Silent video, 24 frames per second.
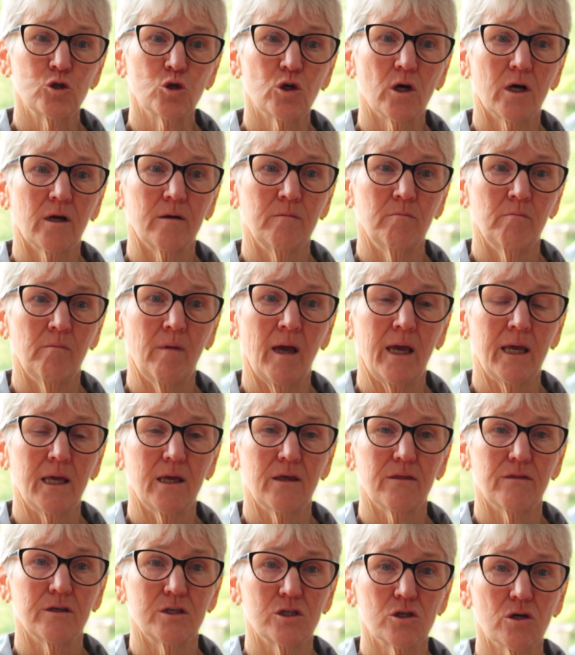try and
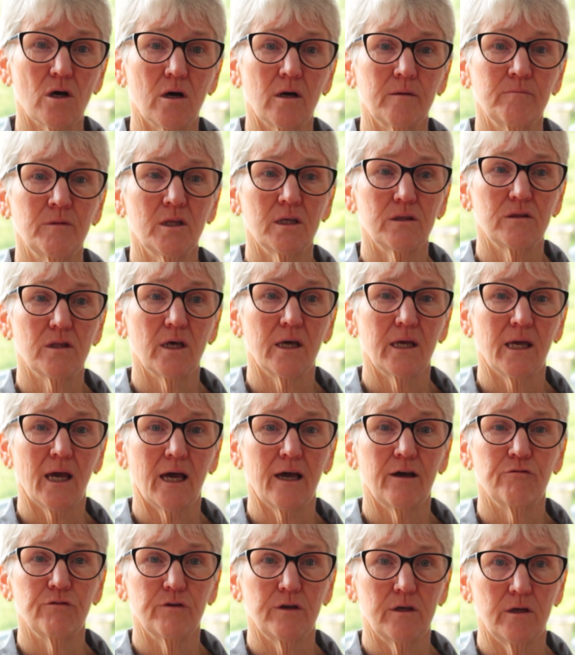make the time that they
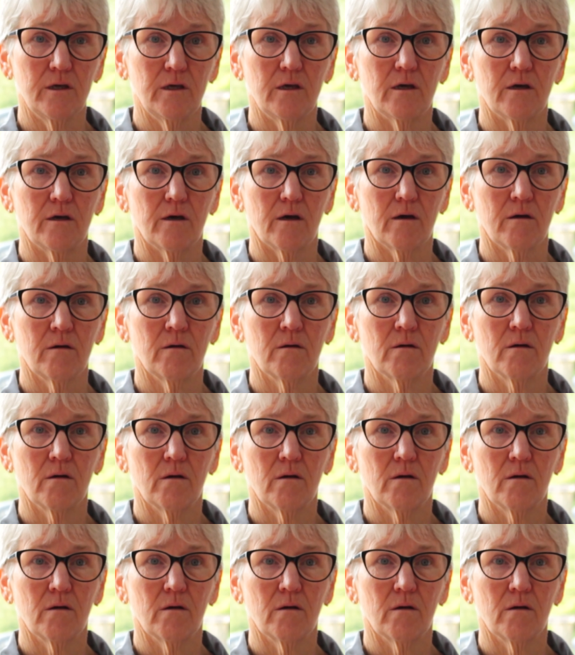have here